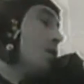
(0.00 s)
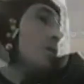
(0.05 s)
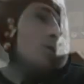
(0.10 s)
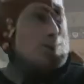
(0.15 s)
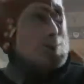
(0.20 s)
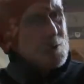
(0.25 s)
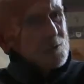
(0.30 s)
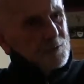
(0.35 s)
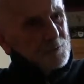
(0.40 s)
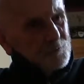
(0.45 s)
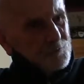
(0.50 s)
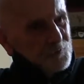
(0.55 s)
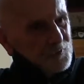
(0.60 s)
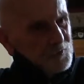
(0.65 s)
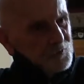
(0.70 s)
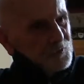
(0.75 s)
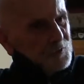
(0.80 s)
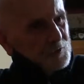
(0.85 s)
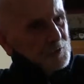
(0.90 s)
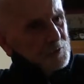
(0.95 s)
not
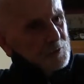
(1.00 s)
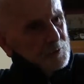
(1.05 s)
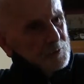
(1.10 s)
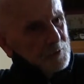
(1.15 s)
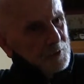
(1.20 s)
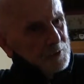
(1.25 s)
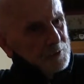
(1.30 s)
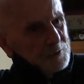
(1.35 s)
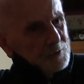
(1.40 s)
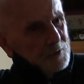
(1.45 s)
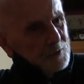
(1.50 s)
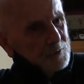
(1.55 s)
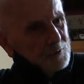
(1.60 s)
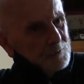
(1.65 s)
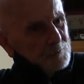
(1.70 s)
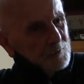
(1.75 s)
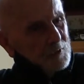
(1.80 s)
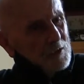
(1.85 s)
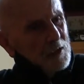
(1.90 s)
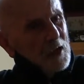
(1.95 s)
busy, and I
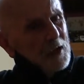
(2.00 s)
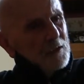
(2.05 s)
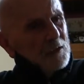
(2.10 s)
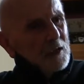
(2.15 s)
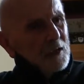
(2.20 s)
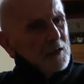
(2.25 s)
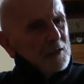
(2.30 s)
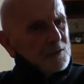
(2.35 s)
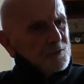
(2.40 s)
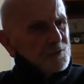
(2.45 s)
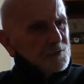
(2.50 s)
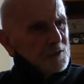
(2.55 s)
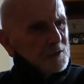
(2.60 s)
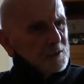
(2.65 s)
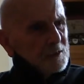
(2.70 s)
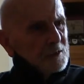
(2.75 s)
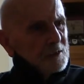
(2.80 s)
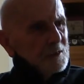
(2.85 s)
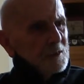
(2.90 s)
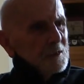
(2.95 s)
didn't. I
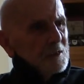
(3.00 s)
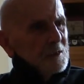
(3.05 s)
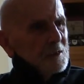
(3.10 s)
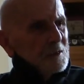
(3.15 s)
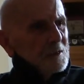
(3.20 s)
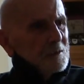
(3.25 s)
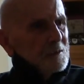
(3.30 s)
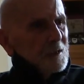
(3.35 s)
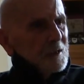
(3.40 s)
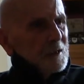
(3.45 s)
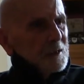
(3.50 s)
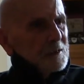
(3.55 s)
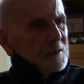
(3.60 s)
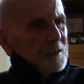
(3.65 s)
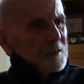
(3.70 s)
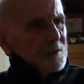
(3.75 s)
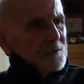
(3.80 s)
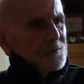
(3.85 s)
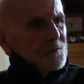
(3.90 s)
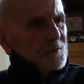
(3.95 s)

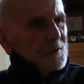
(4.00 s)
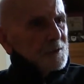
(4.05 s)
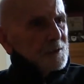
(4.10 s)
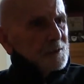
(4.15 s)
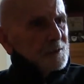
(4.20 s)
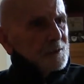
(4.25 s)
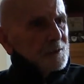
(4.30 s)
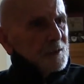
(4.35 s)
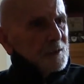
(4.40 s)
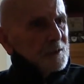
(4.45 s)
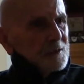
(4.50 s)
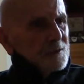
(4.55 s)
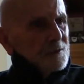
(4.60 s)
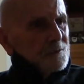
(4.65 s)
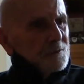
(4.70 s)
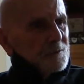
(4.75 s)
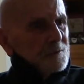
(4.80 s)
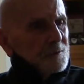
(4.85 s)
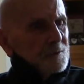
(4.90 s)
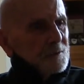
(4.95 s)
got assigned. I
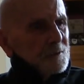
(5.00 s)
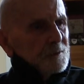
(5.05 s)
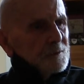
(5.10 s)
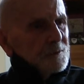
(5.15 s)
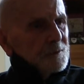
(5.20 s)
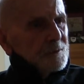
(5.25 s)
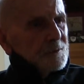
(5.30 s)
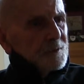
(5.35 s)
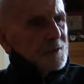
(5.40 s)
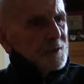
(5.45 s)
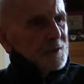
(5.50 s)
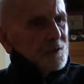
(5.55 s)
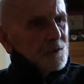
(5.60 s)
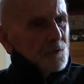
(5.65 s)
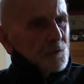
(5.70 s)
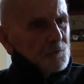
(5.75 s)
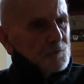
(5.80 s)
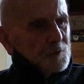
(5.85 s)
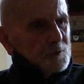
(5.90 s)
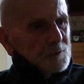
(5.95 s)
could take
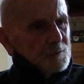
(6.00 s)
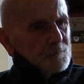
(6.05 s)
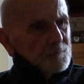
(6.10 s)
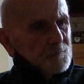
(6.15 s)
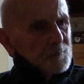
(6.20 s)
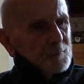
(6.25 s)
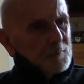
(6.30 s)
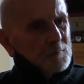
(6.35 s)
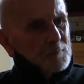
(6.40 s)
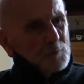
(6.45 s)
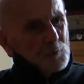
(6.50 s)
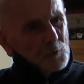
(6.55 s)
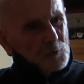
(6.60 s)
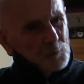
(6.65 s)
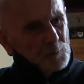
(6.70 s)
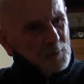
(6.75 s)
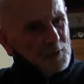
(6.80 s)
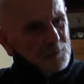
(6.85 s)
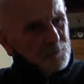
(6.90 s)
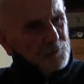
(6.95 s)
over
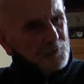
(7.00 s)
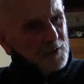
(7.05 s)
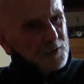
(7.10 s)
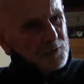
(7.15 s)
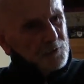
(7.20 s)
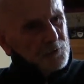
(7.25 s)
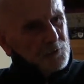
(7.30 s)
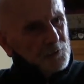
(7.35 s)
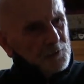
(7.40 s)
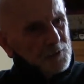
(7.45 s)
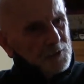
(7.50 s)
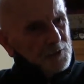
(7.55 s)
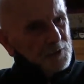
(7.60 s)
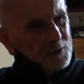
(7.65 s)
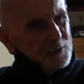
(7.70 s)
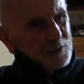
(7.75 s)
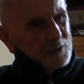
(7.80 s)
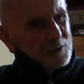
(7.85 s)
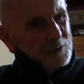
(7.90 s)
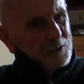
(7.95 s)
with my flight
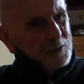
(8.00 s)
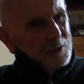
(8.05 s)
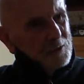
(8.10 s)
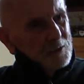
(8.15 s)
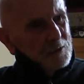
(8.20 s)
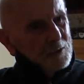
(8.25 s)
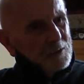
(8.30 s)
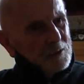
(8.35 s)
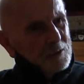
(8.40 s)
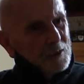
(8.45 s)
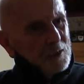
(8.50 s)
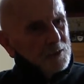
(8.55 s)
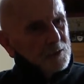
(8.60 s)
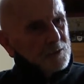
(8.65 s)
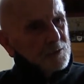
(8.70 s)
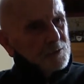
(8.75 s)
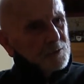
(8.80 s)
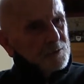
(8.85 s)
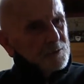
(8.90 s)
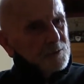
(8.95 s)
training. I
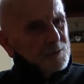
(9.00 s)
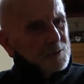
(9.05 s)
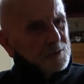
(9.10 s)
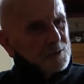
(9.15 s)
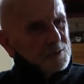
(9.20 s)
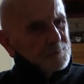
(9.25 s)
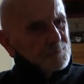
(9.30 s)
could.